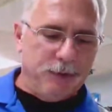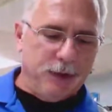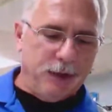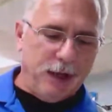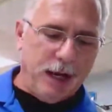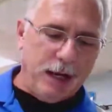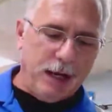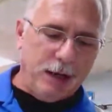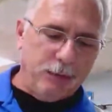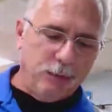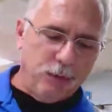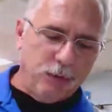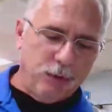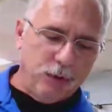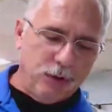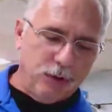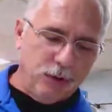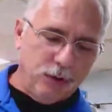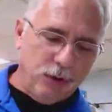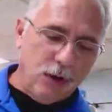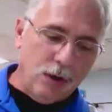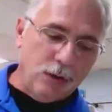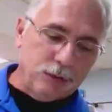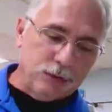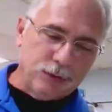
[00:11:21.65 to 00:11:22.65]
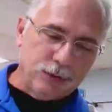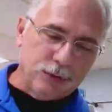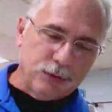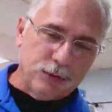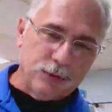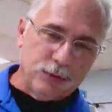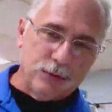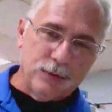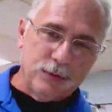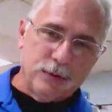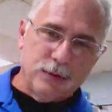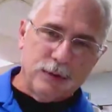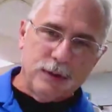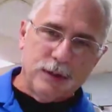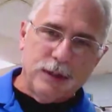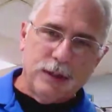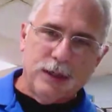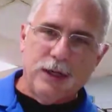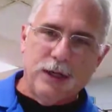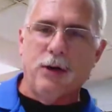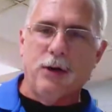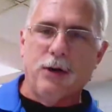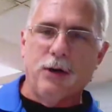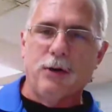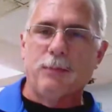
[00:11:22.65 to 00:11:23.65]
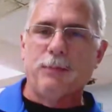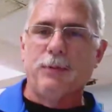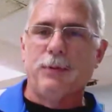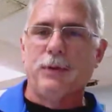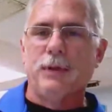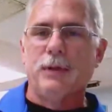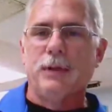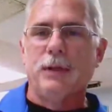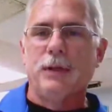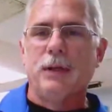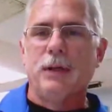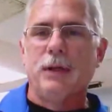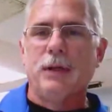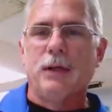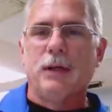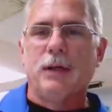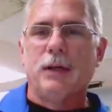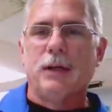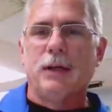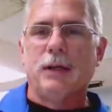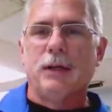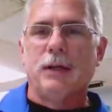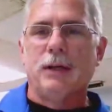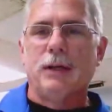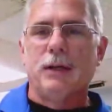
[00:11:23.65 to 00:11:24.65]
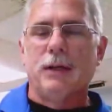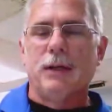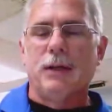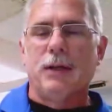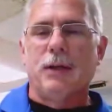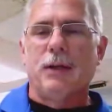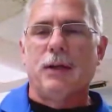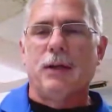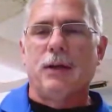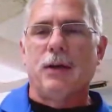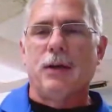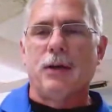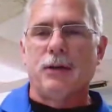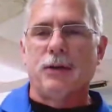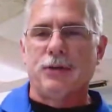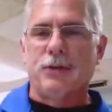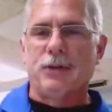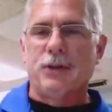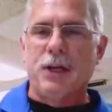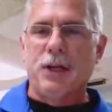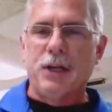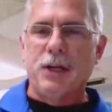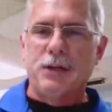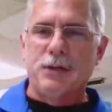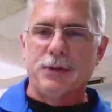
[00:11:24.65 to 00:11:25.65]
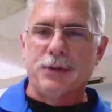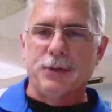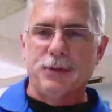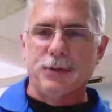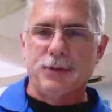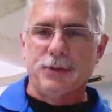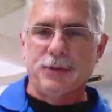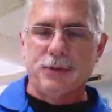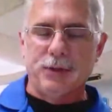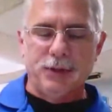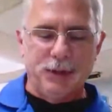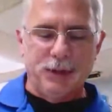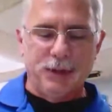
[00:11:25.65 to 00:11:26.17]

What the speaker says: and will also help us teachers.